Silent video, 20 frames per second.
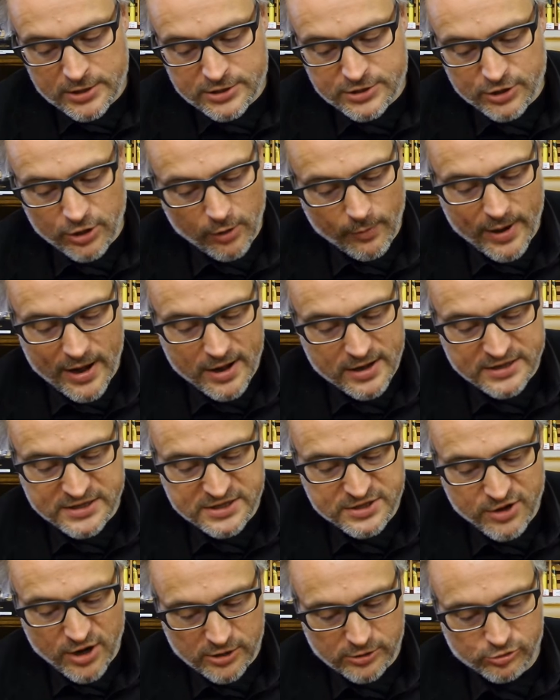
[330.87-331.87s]
so but
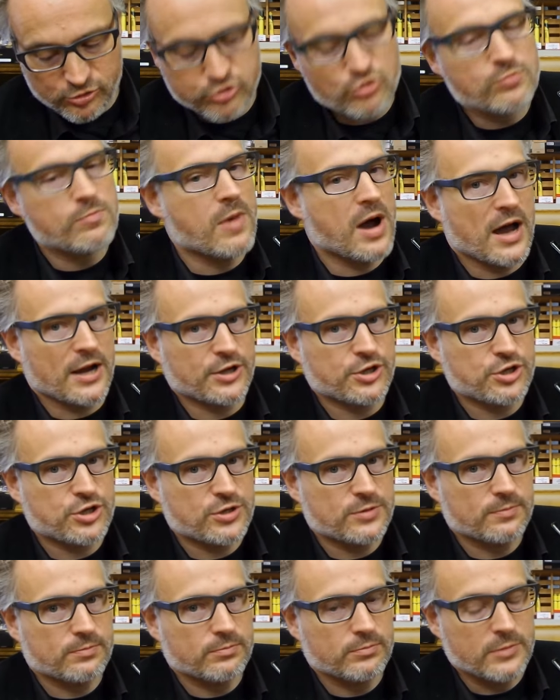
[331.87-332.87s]
it's not too much.
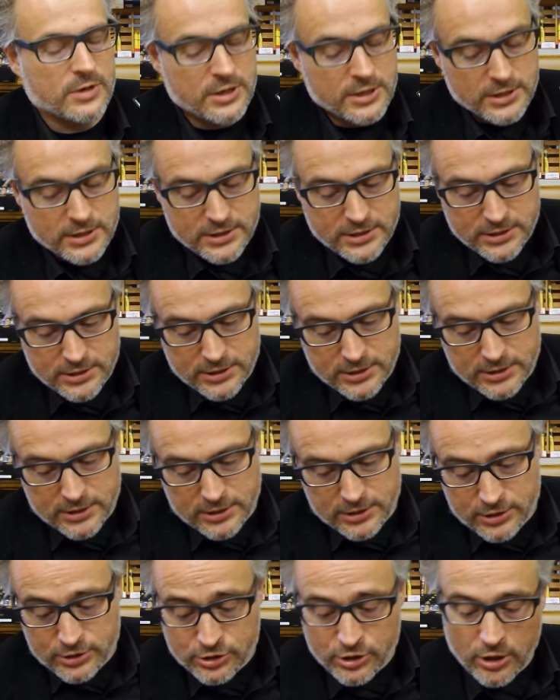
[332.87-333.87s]

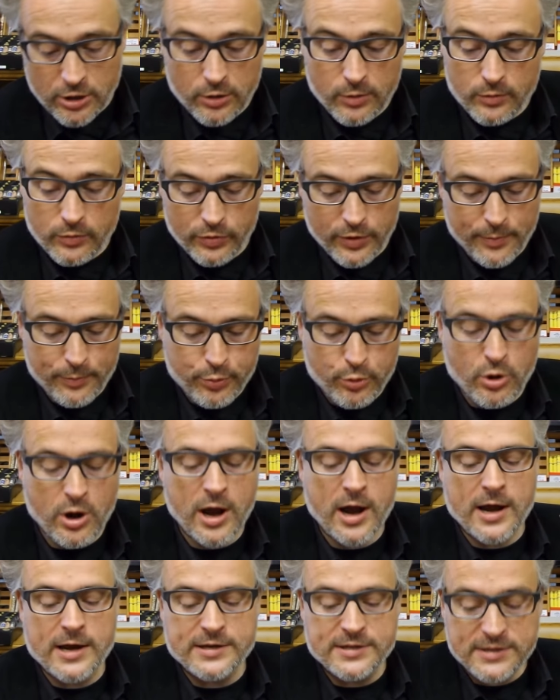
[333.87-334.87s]
So the
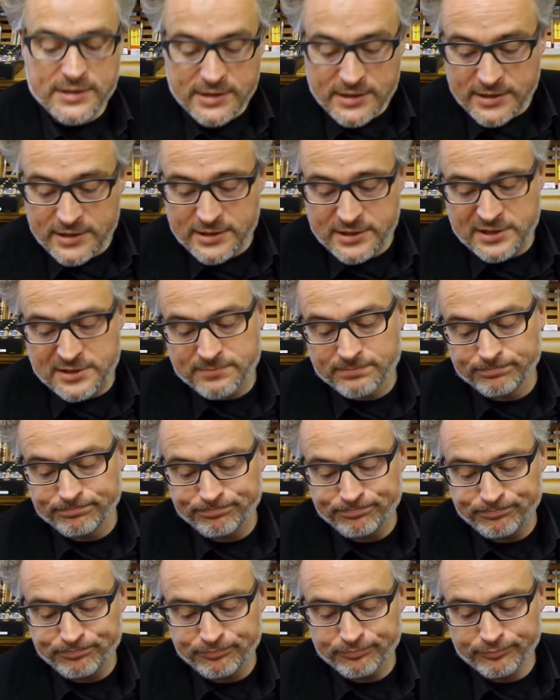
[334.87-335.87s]
price is
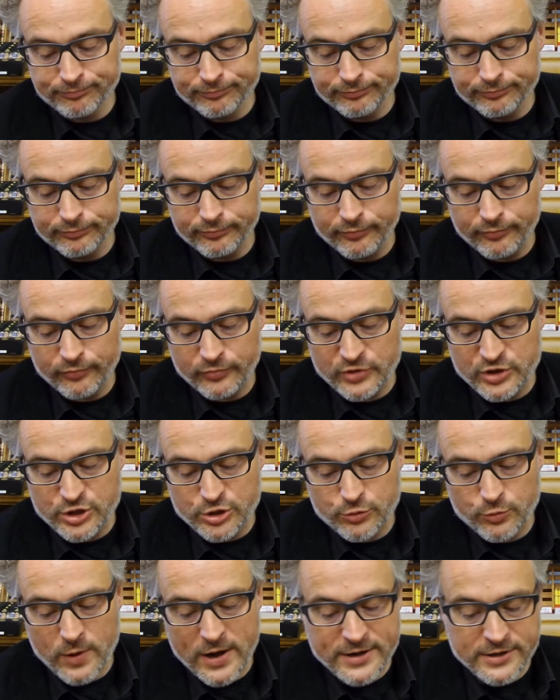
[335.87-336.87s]
20
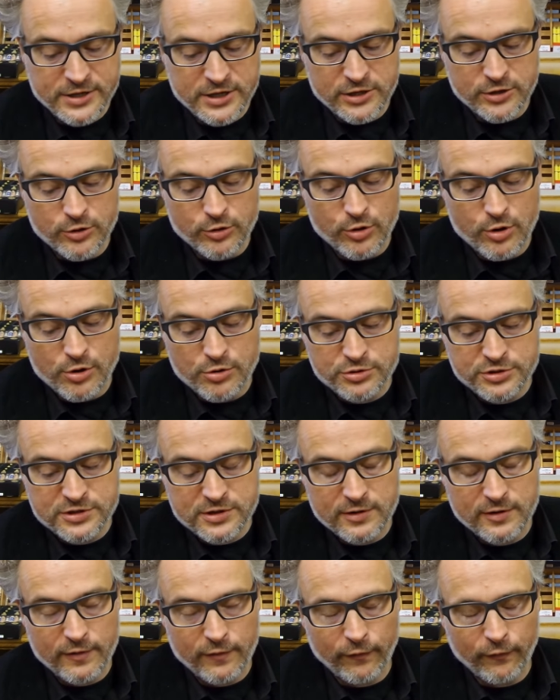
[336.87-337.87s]
euros
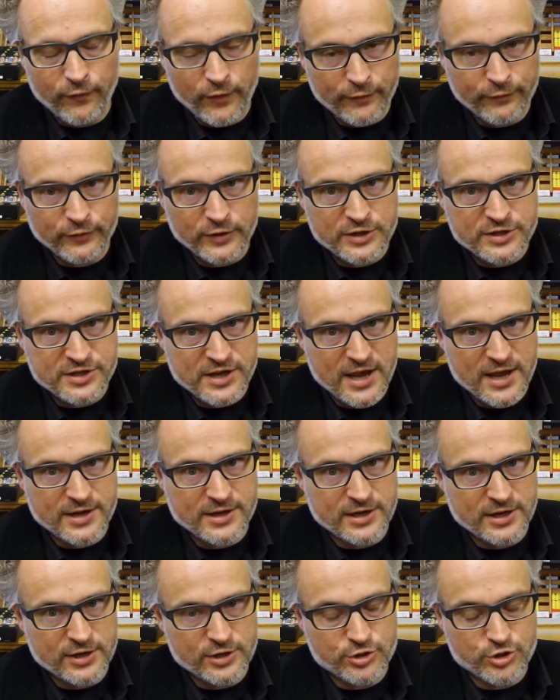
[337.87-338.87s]
50
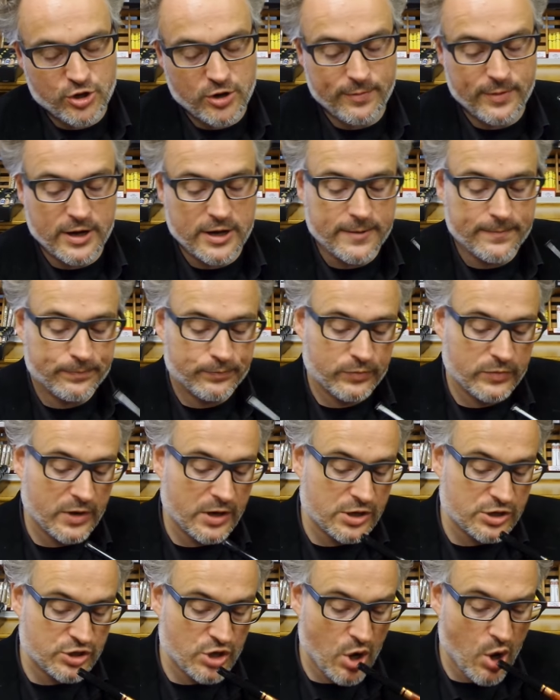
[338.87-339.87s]
cents here in Germany.
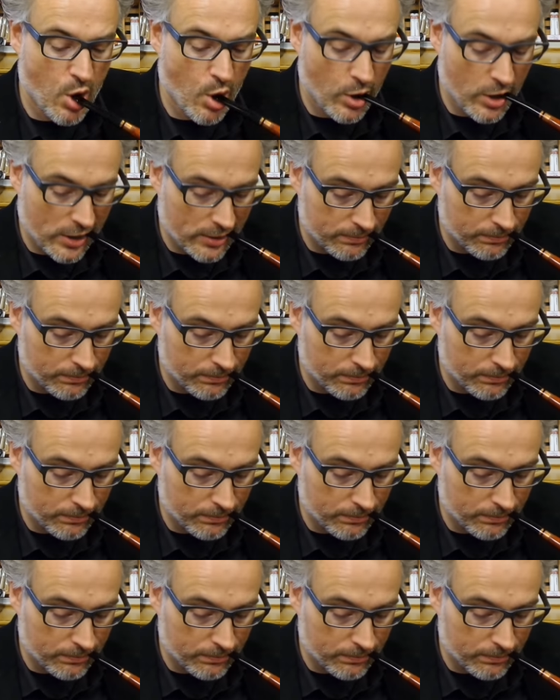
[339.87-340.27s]
So